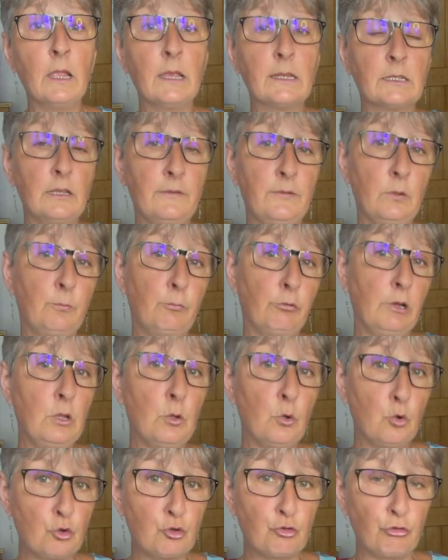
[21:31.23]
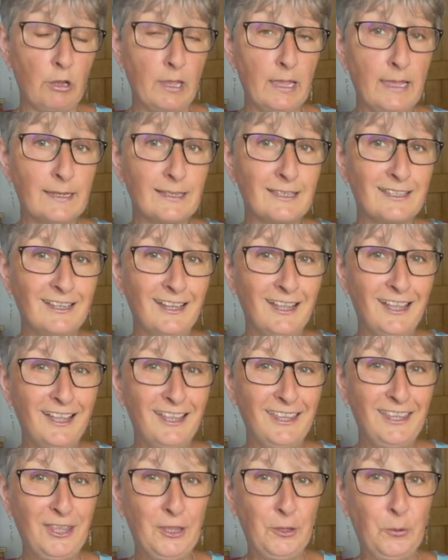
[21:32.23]
So if you pre-order it,
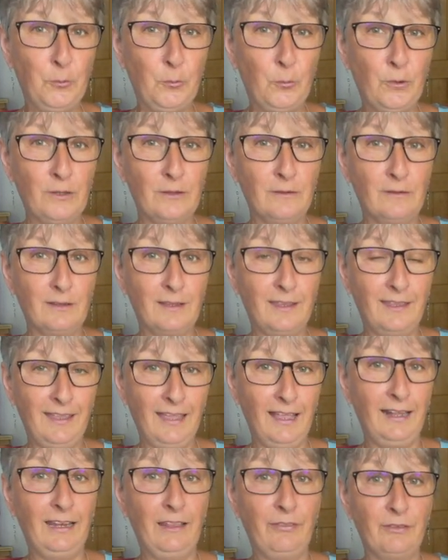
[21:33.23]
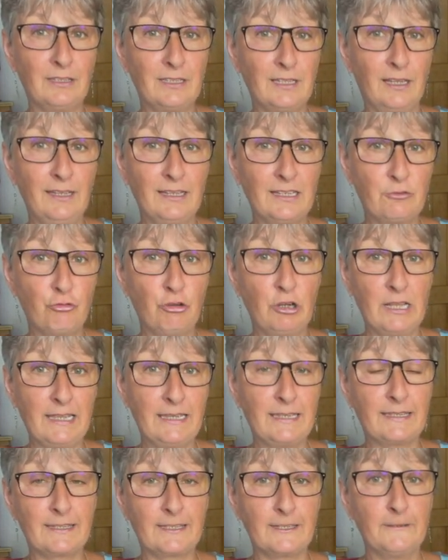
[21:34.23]
you will get it the day it's
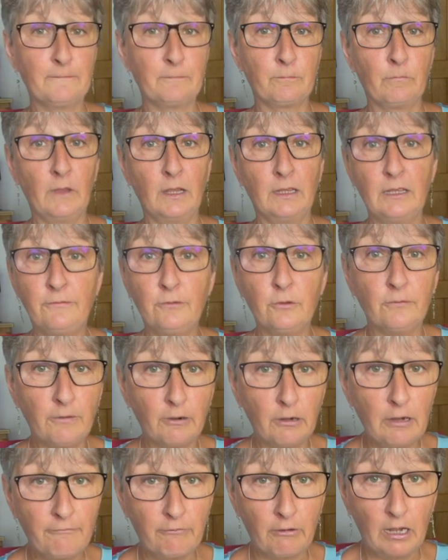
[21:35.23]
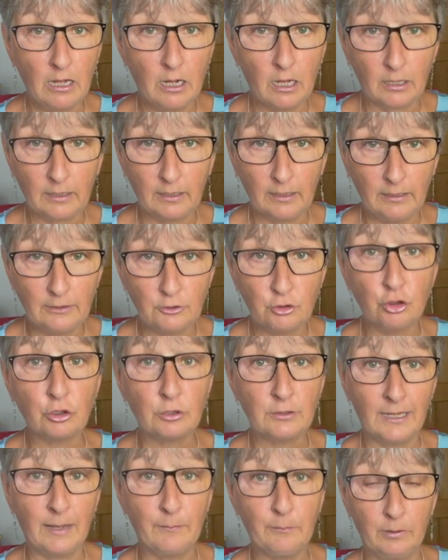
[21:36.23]
released. If you're very, very lucky, it
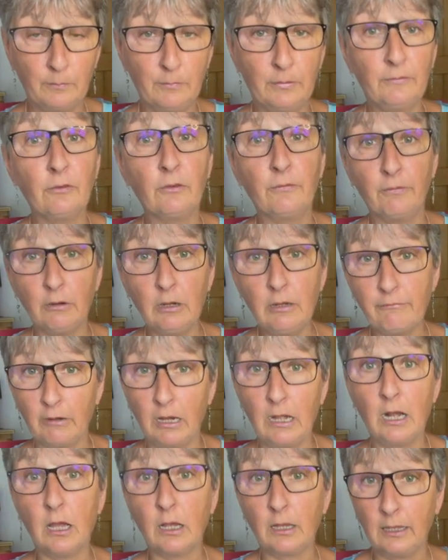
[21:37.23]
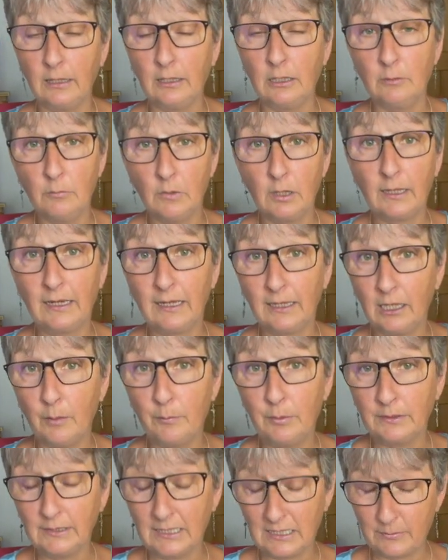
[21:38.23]
shouldn't happen, but if you're very, very lucky, you might get it a
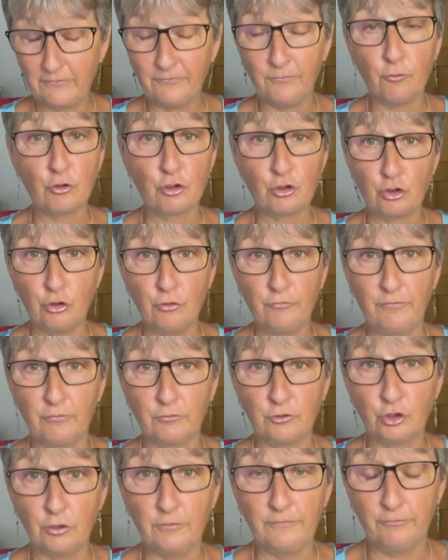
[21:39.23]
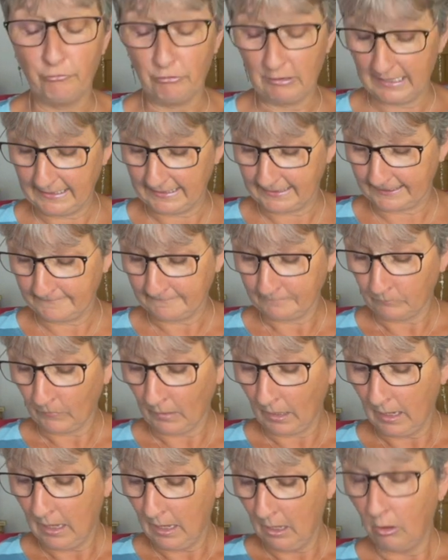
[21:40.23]
couple of days before it's due for release
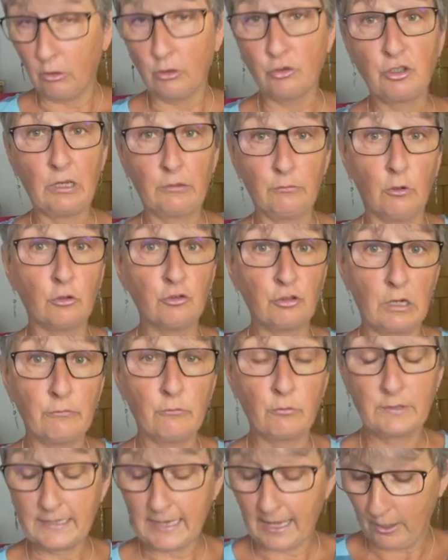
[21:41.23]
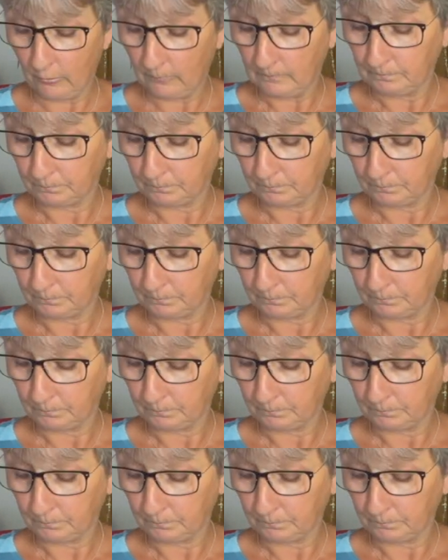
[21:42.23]
on general sale.